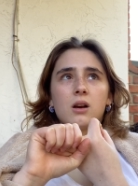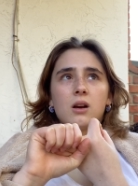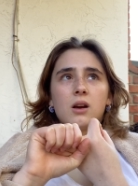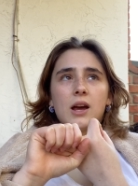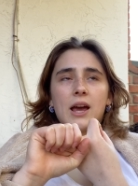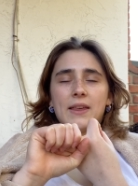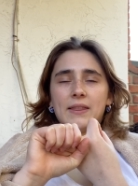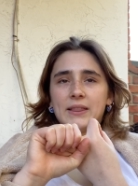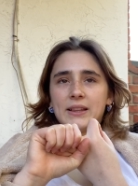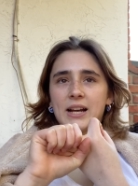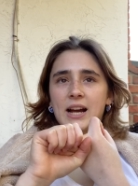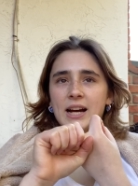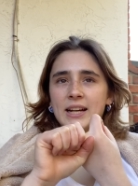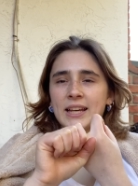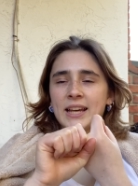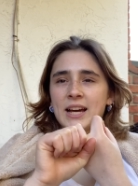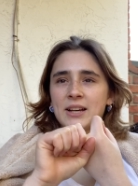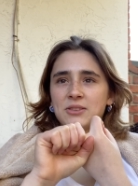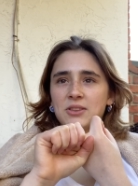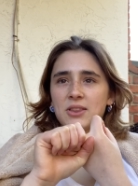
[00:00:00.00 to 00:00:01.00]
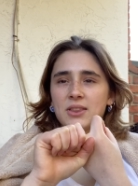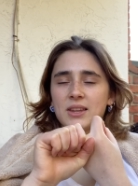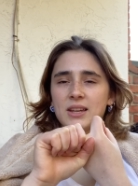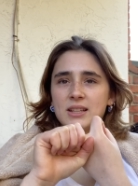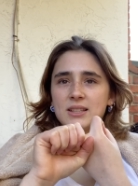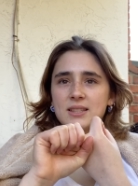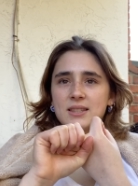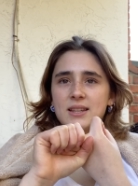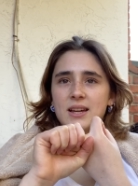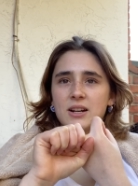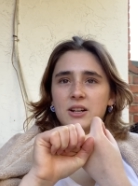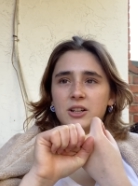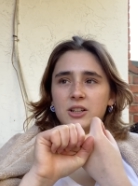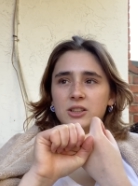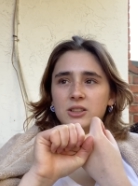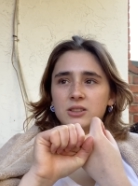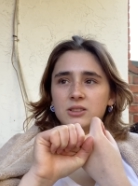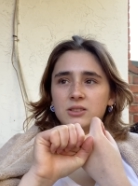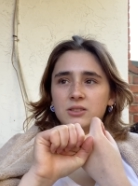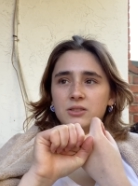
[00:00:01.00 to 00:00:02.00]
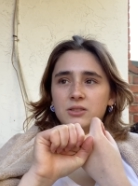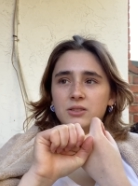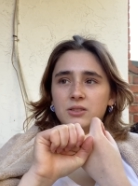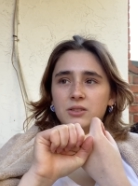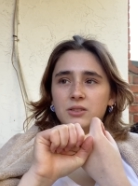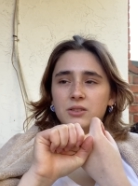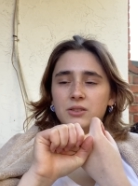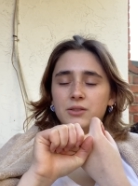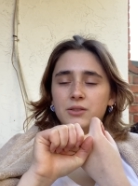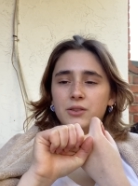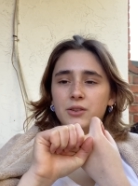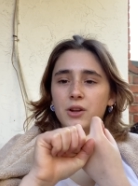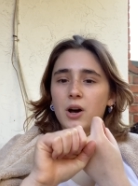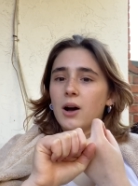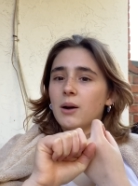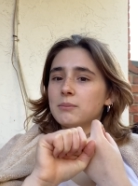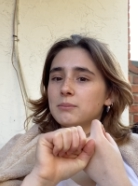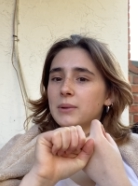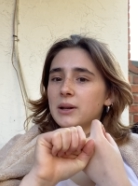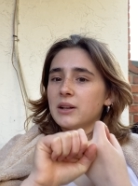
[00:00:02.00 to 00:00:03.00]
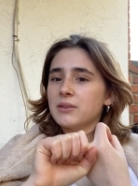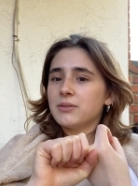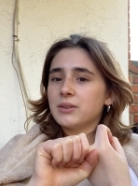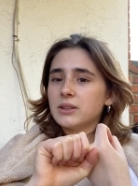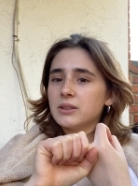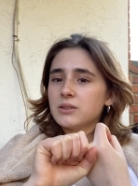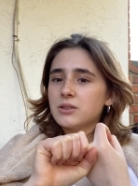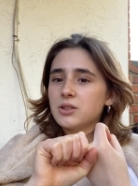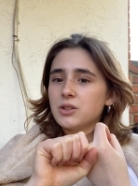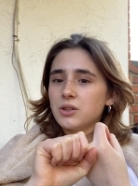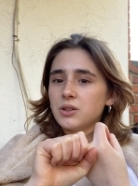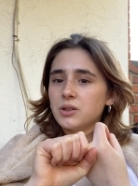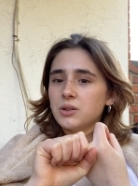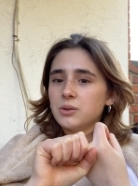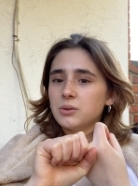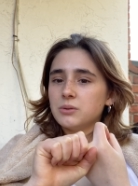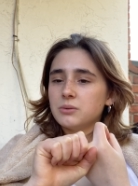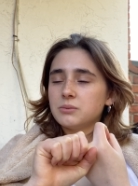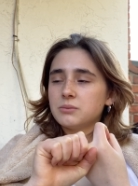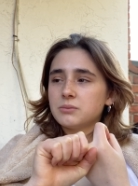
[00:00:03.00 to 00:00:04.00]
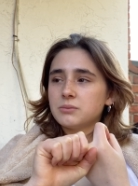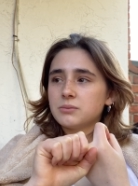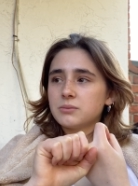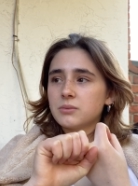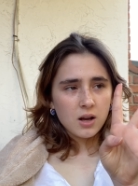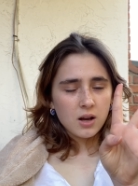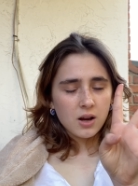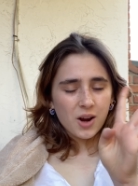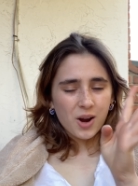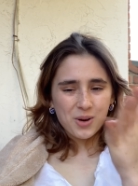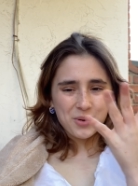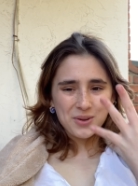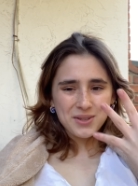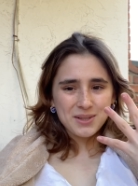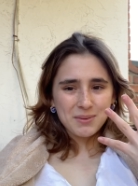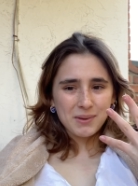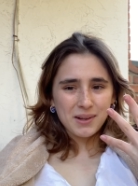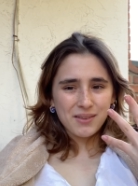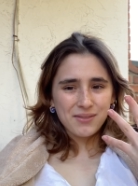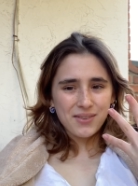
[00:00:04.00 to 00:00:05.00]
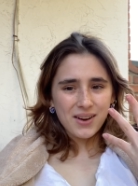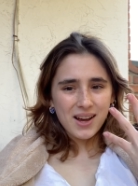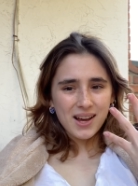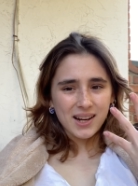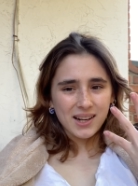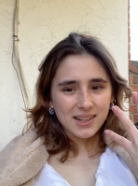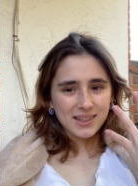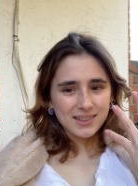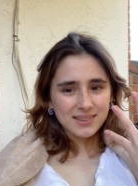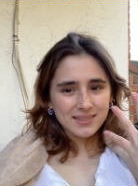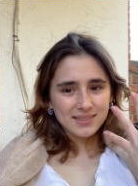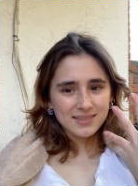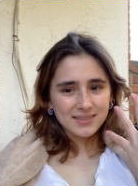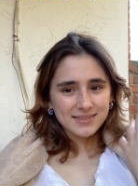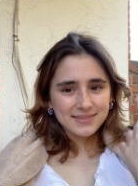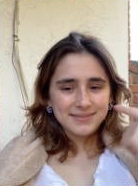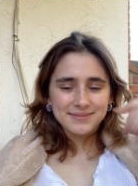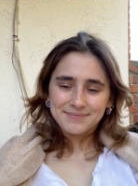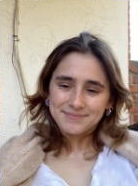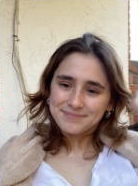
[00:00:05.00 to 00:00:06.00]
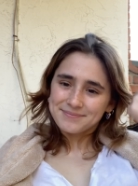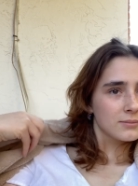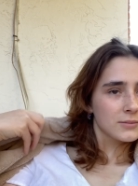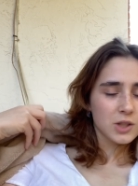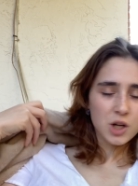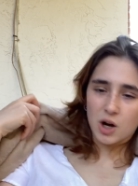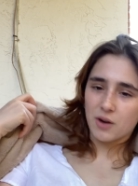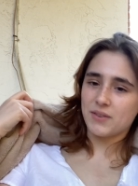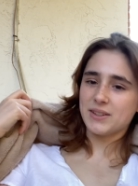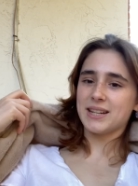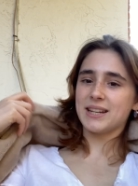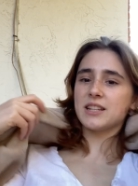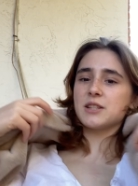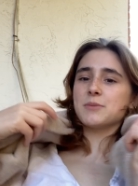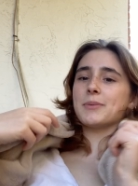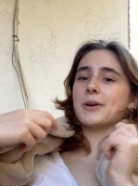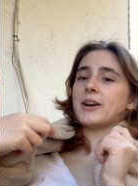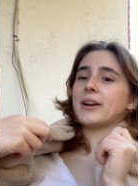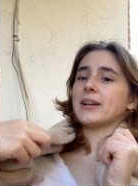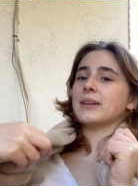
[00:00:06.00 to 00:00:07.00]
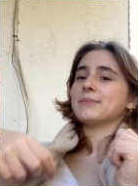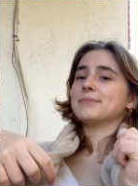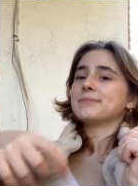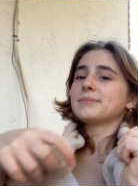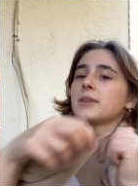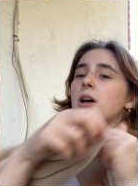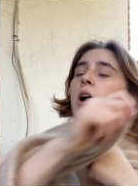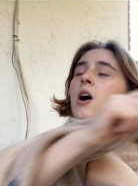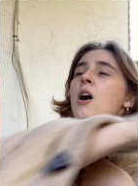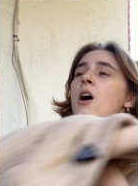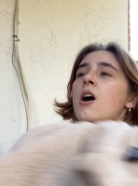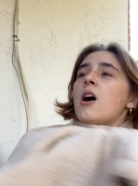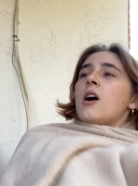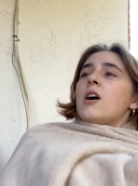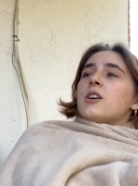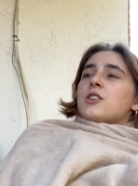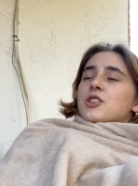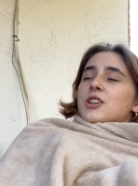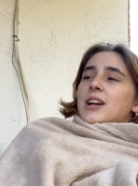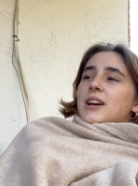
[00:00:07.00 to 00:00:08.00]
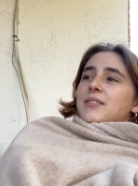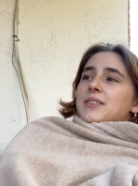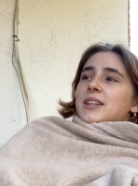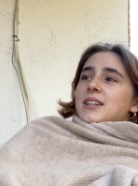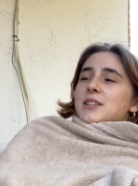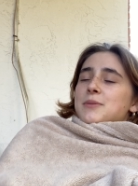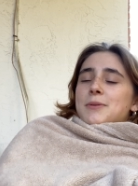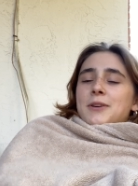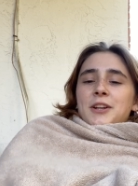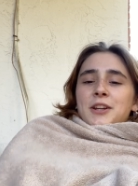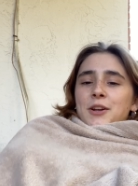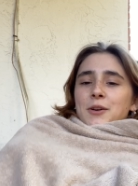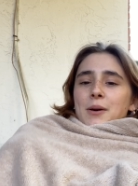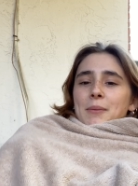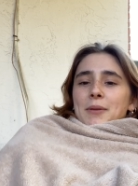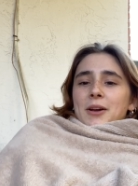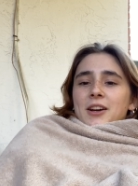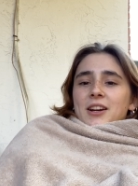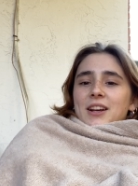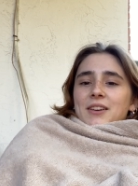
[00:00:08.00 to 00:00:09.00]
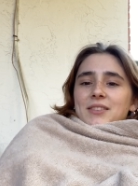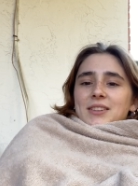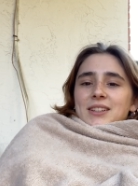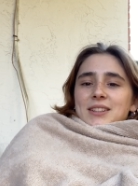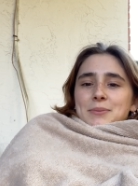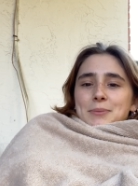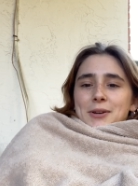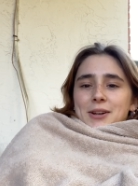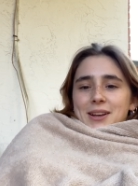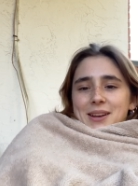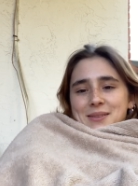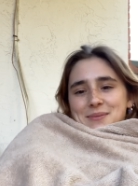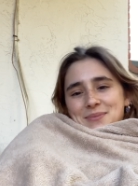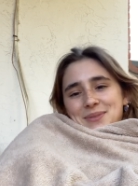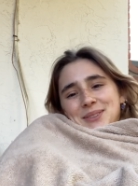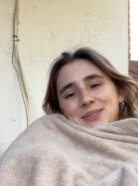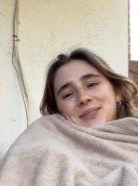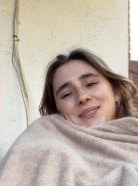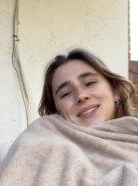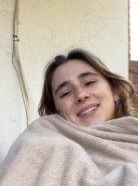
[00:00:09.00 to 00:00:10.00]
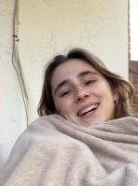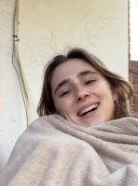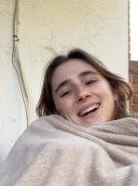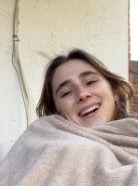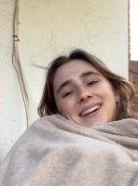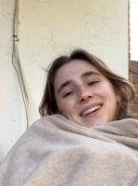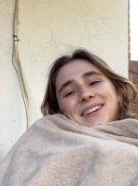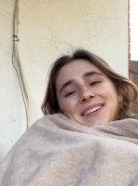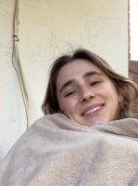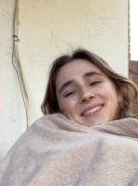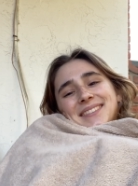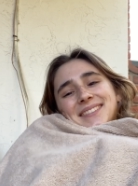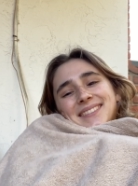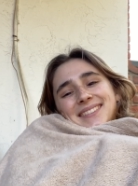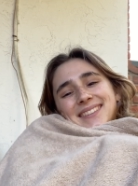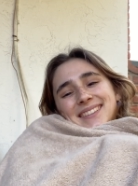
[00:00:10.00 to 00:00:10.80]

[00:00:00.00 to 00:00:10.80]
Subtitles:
and cutting out the things that are not benefit to you. Go do something fun. Go have a dance party. Should I have a dance party? No, I'm not gonna have a dance party. I'm too tired.